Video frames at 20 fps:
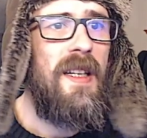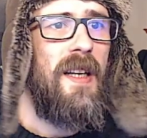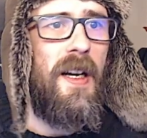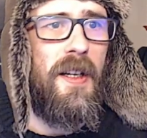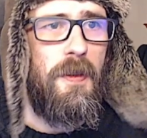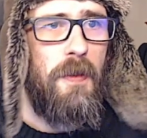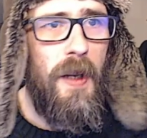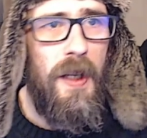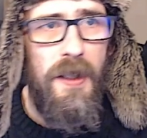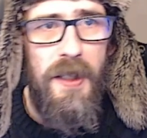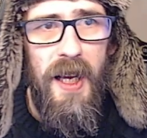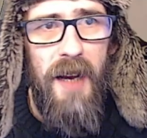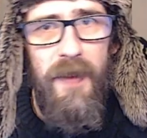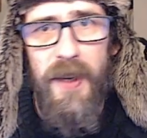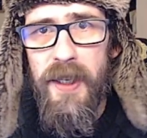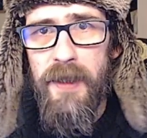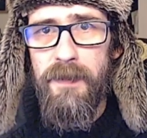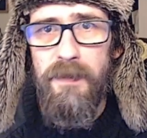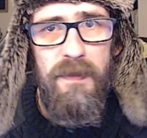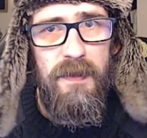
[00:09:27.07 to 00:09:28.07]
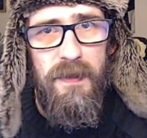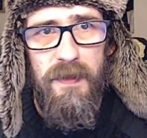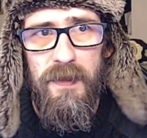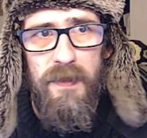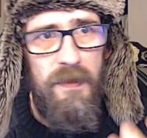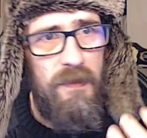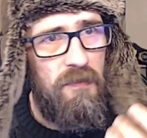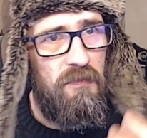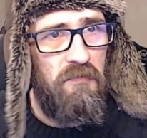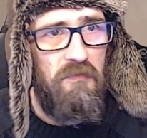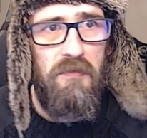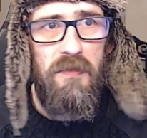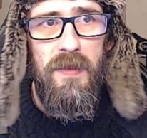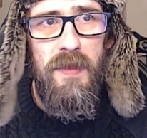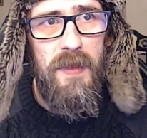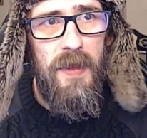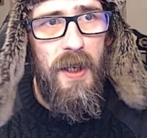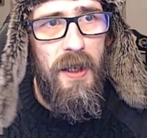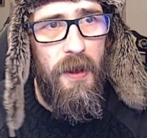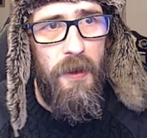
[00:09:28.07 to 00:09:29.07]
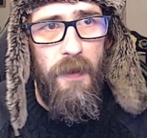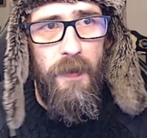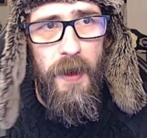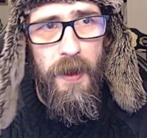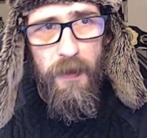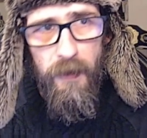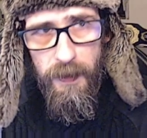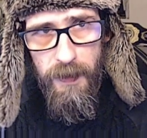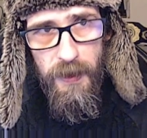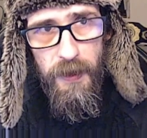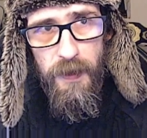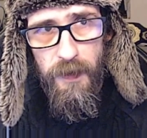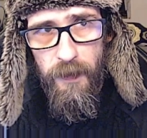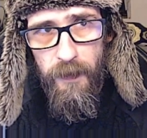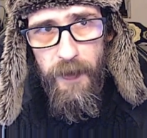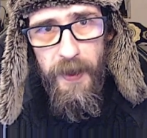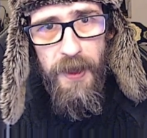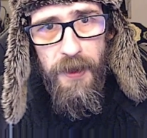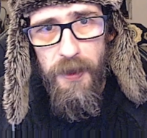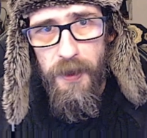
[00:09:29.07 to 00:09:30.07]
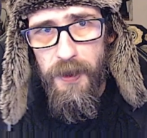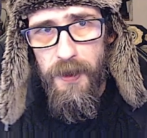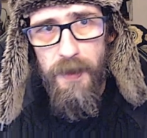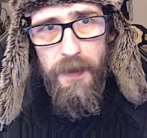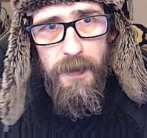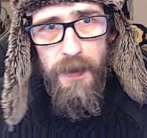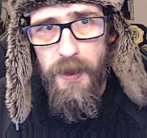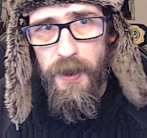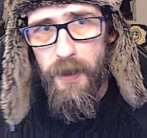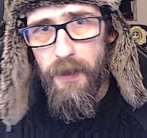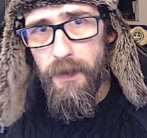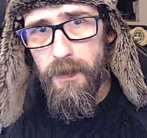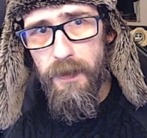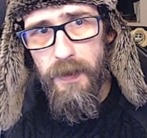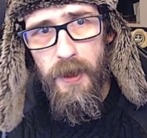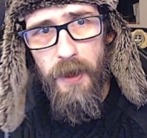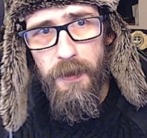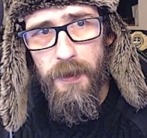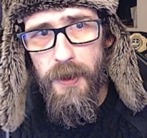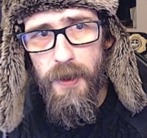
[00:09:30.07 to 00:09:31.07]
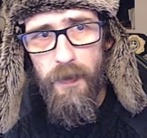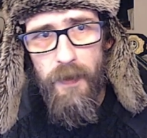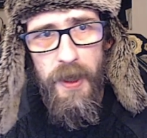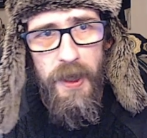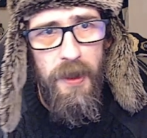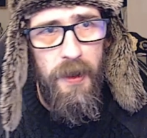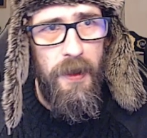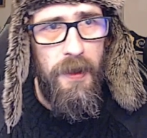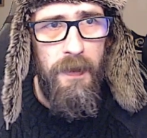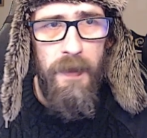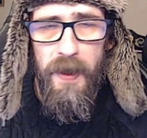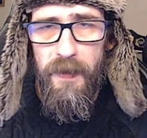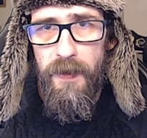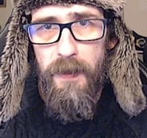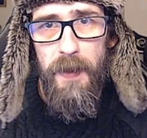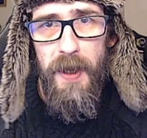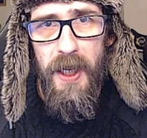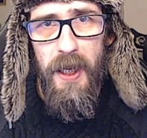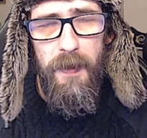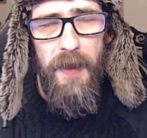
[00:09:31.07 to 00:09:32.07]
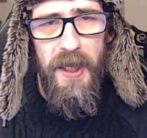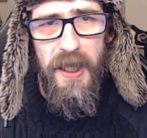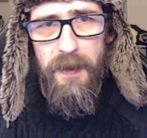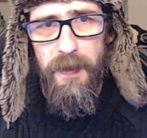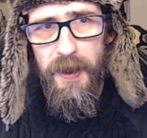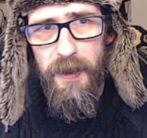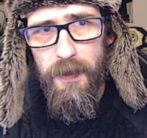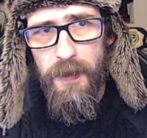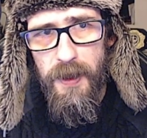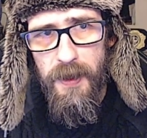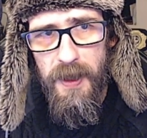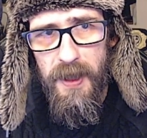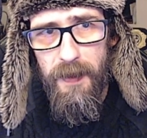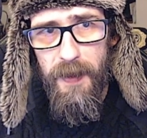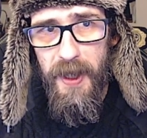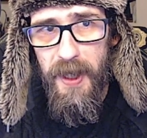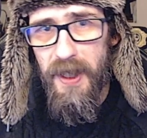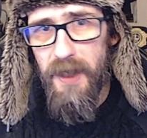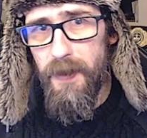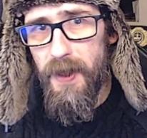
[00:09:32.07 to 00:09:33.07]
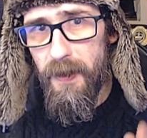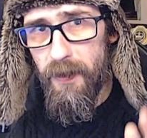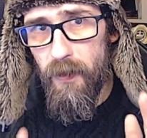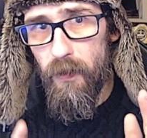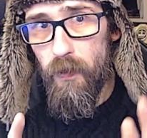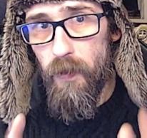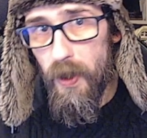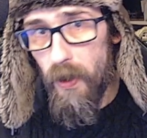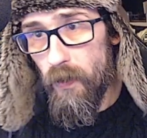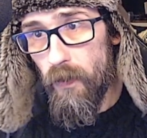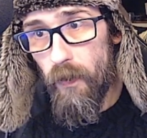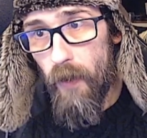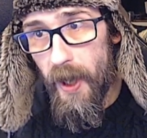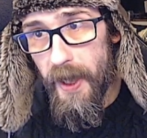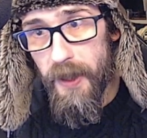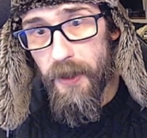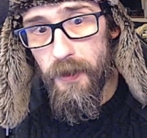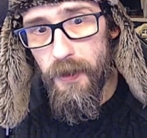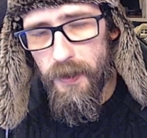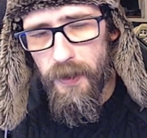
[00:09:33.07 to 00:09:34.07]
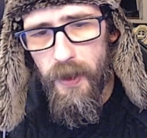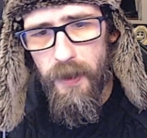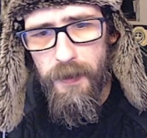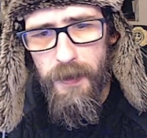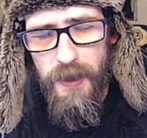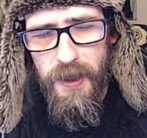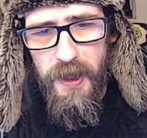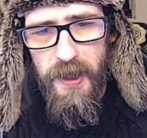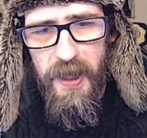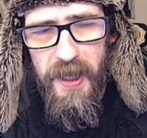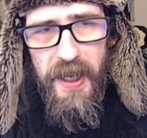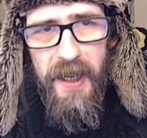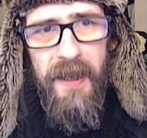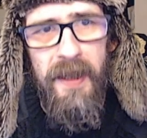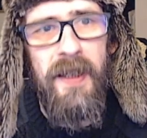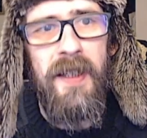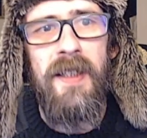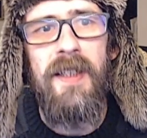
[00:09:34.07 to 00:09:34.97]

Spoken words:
as well as having a lot of other useful features. So notes are really good. If you pick up any builds, typically people will write good notes in here.